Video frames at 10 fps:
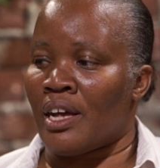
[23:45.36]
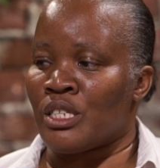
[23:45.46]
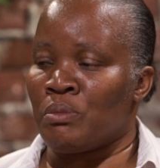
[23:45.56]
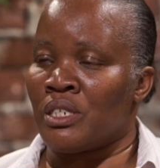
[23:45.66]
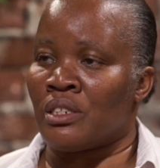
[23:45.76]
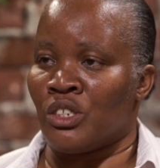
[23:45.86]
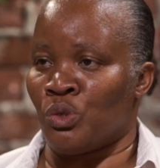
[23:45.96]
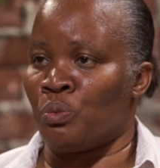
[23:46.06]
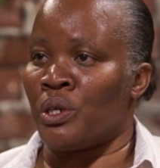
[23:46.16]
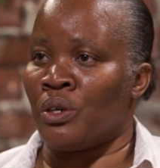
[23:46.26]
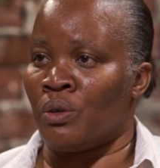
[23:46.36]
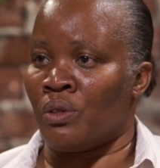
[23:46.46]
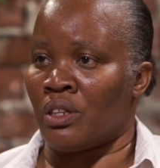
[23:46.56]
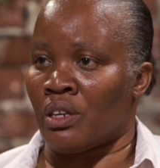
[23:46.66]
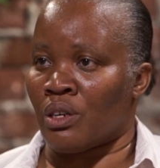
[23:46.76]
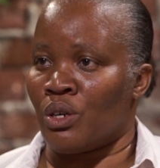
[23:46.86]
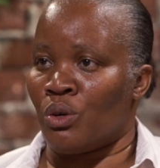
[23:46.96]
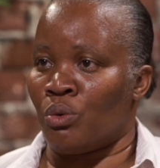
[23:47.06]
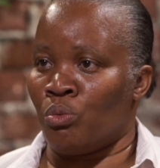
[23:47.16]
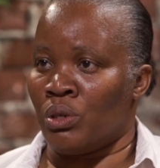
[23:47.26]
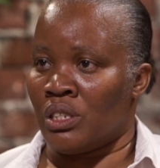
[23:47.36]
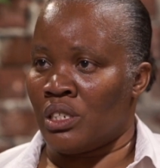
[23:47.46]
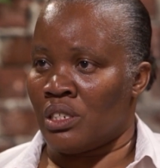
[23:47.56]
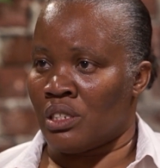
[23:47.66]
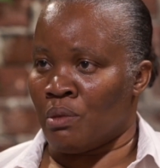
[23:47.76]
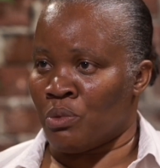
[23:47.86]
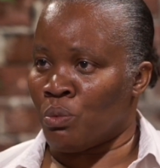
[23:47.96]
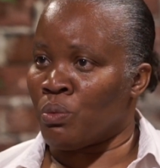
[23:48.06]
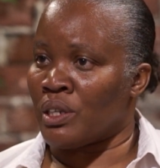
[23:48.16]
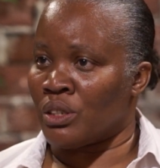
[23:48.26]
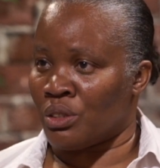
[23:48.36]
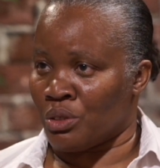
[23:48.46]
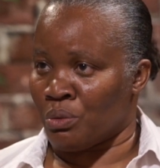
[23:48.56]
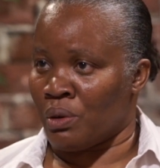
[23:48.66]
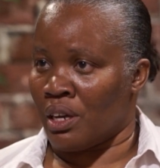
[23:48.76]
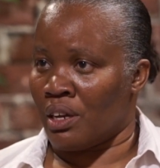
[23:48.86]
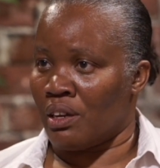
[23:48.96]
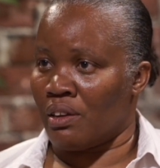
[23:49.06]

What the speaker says: as missionaries, when we go there, we teach them the Western way.